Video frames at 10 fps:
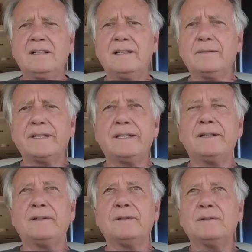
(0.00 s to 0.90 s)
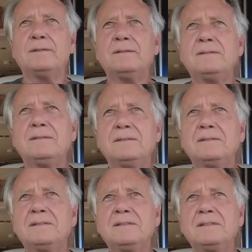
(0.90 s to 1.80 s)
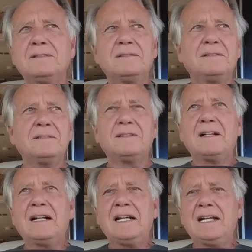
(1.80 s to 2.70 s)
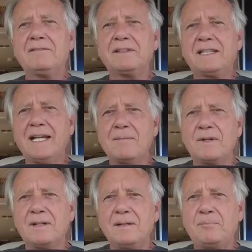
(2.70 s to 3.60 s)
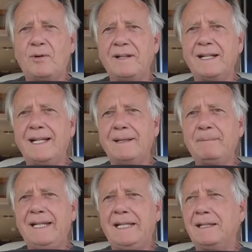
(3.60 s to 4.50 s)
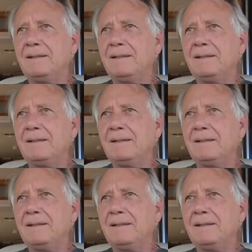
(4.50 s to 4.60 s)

There we go. I have the camera pointed at me.